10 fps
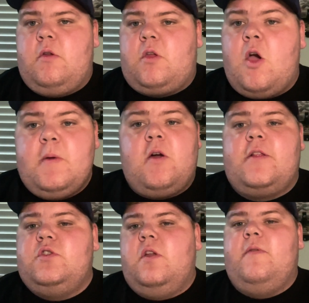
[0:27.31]
So I hope you guys
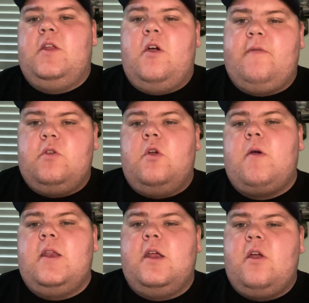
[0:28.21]
enjoyed the video. If you're new
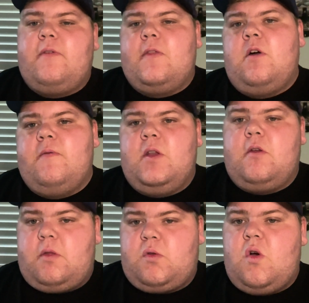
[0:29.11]
around here, don't forget to like the video,
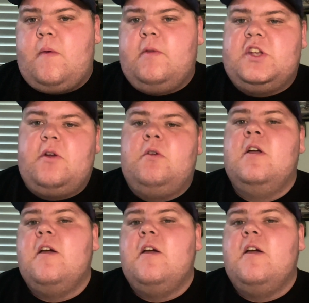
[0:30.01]
subscribe to the channel,